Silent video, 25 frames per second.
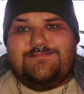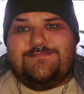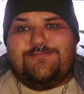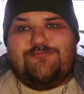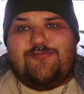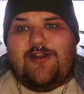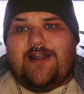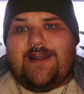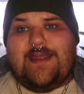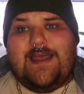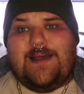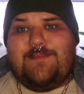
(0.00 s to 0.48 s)

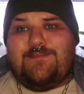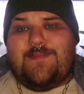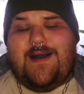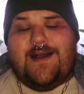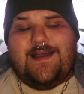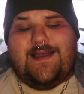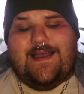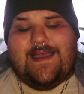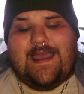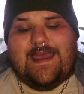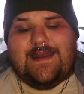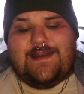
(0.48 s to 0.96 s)
running
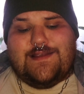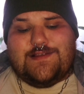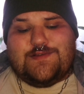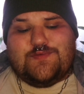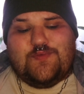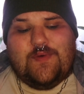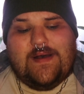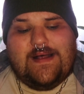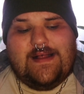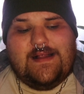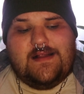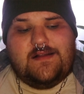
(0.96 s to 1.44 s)
amok again
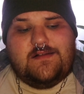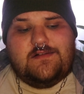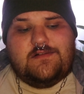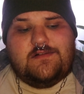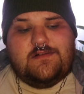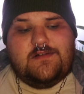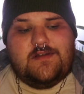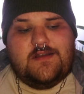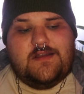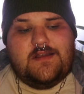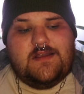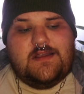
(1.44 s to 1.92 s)
as
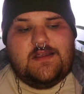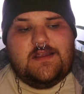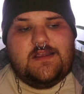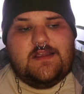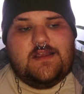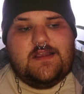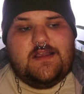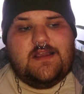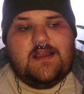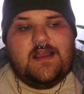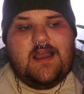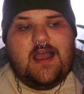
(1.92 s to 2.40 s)
well.
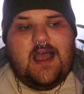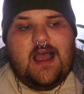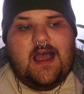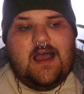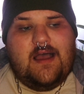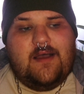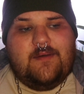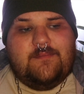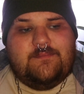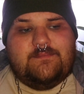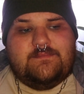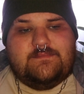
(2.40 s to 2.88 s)

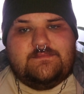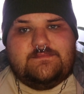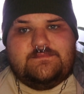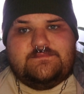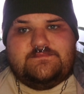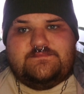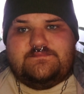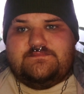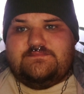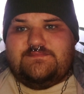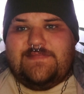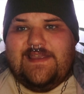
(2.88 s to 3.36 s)

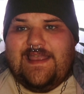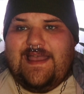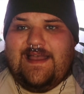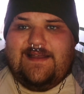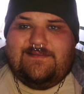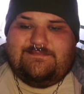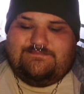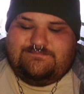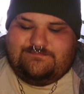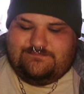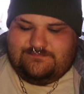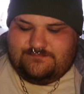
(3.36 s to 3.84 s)
But
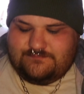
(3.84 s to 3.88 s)
yeah,